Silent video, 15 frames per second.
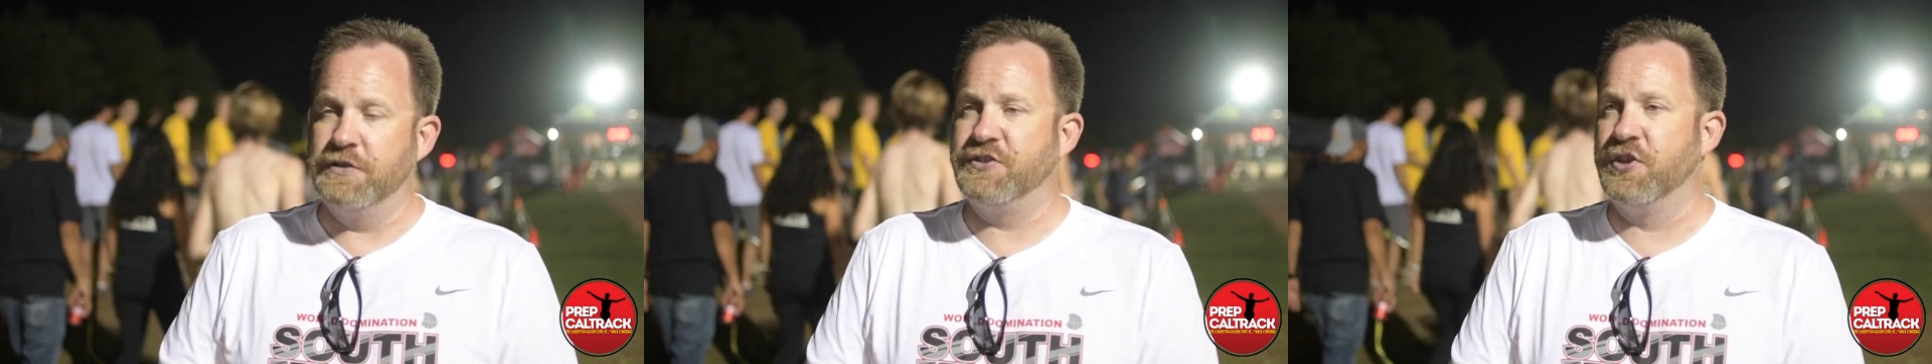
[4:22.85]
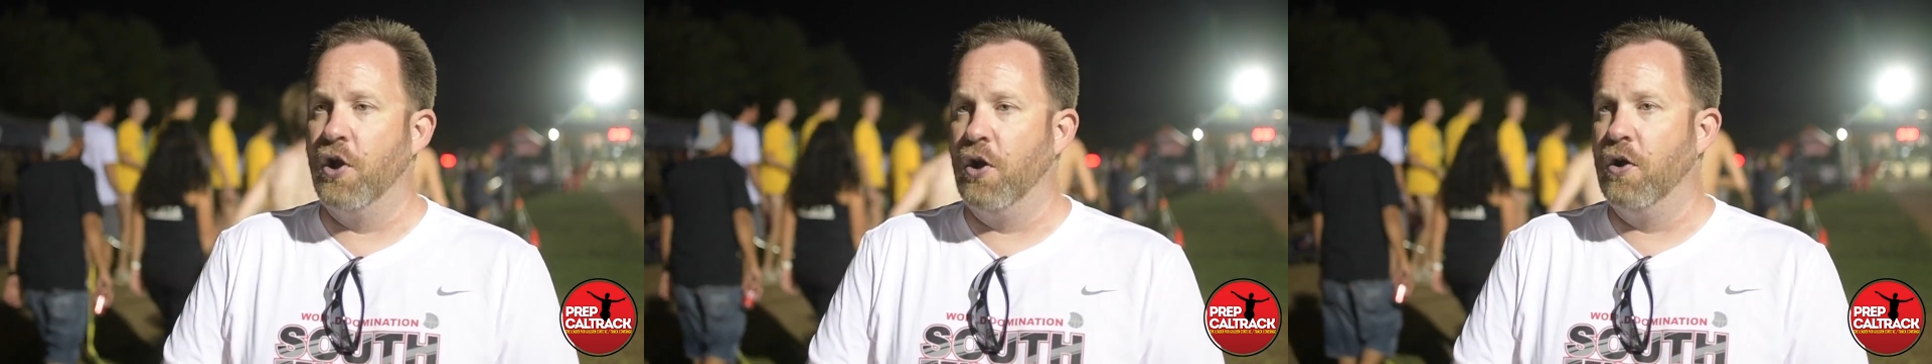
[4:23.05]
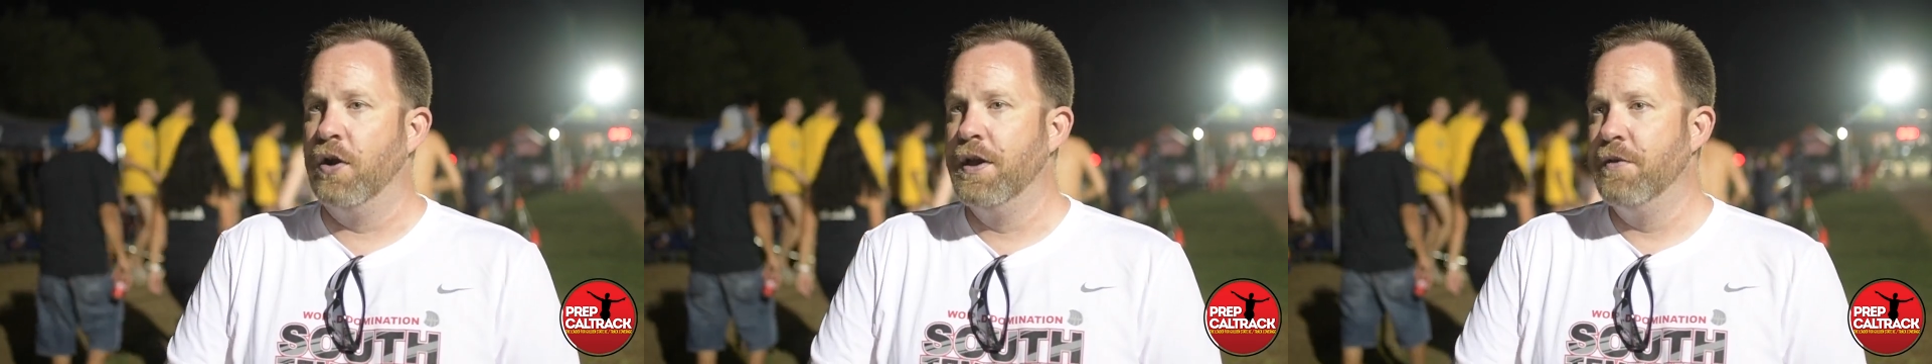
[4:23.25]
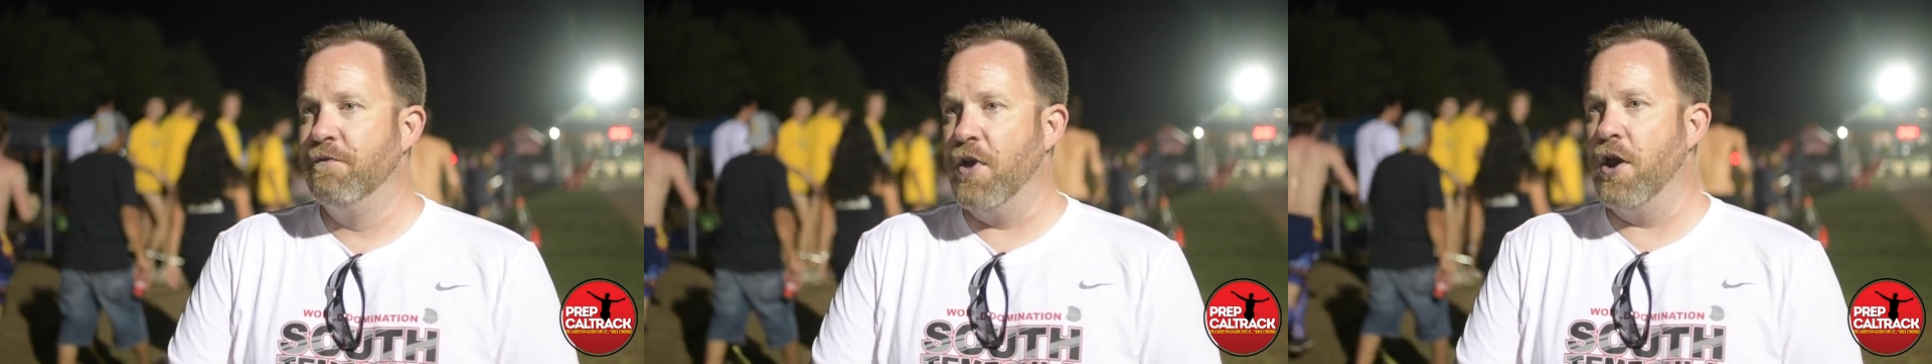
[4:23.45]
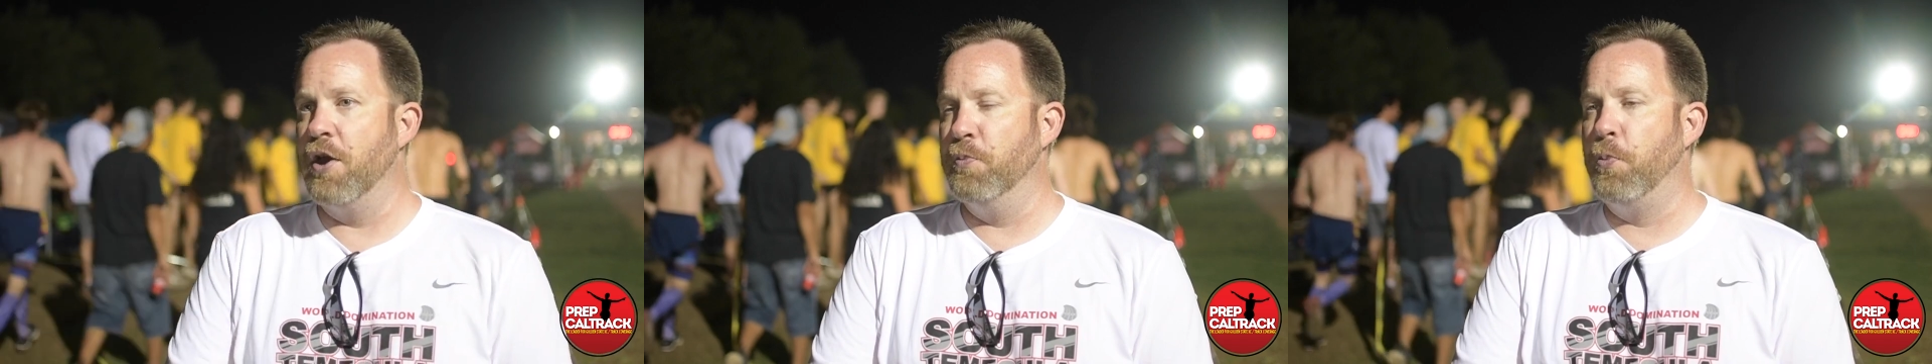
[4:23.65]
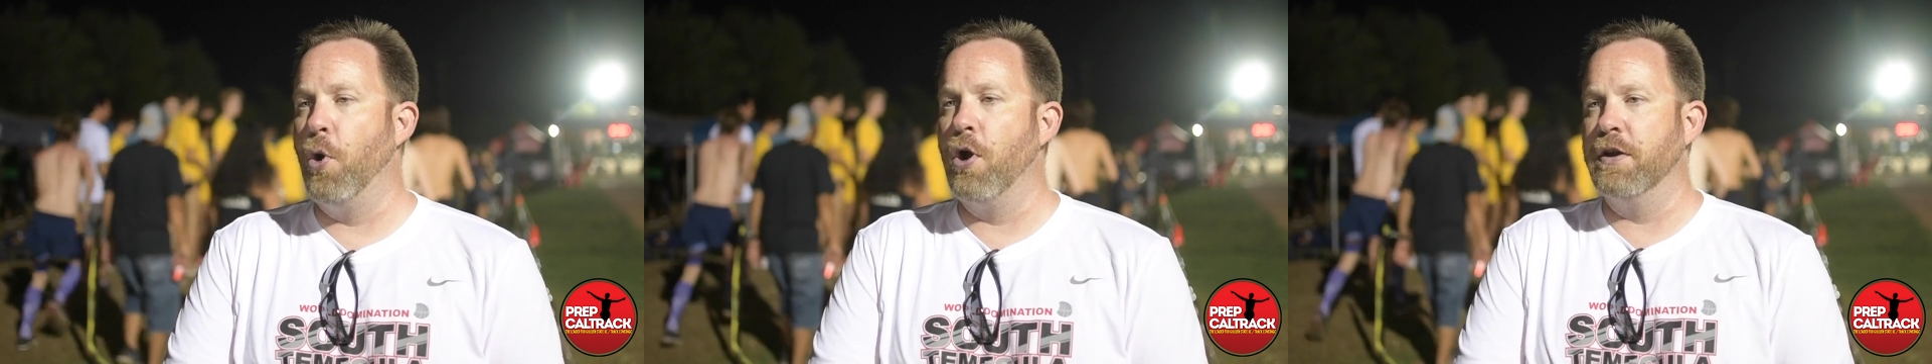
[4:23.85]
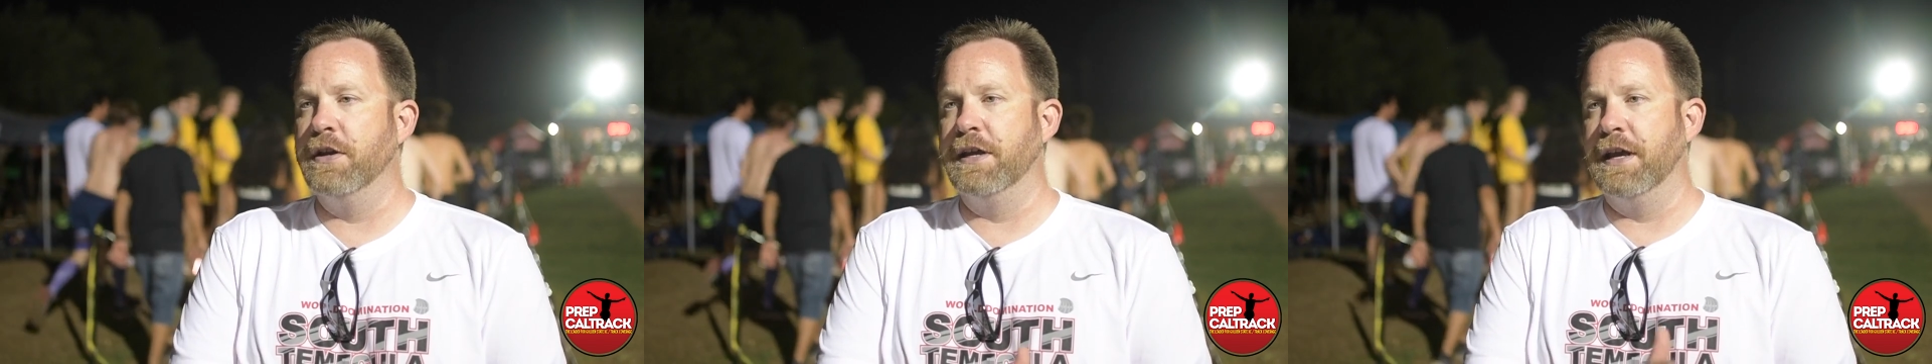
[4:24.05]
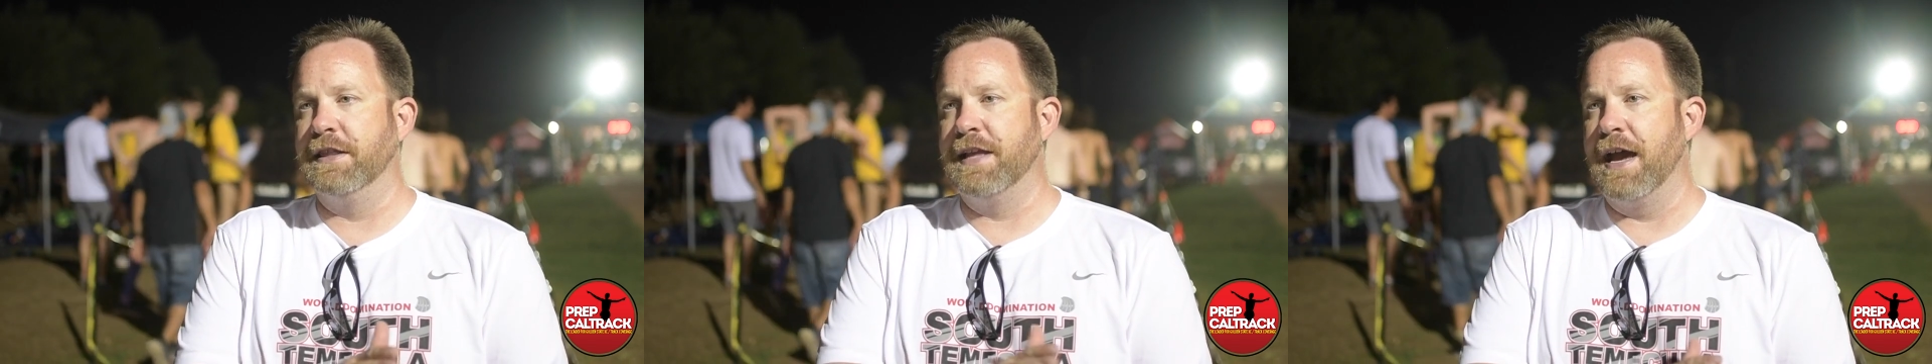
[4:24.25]
So very important
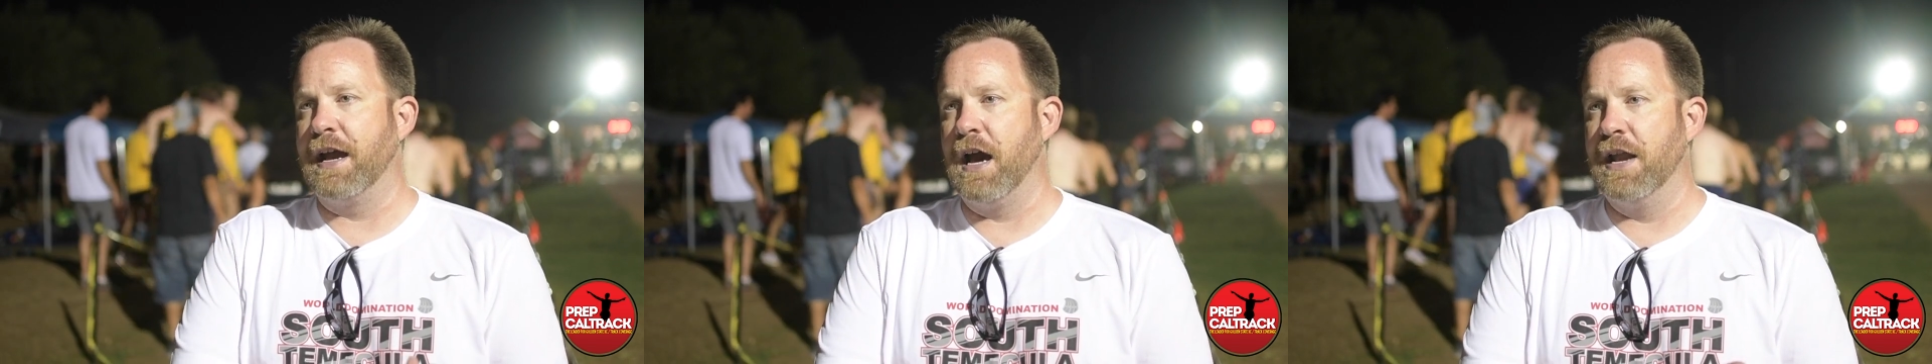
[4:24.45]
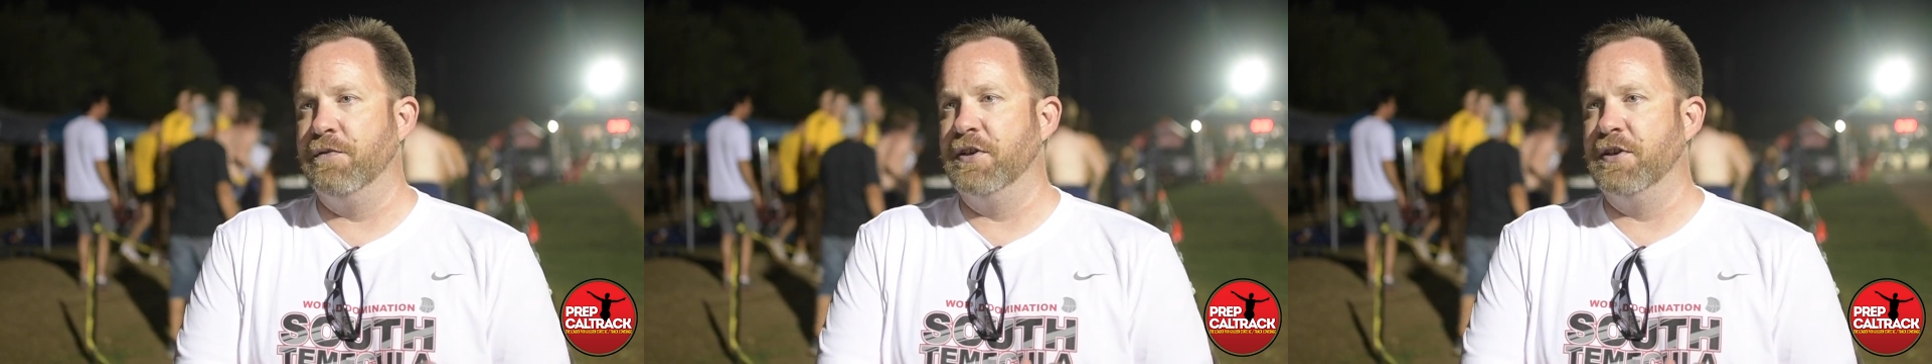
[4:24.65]
to get that kind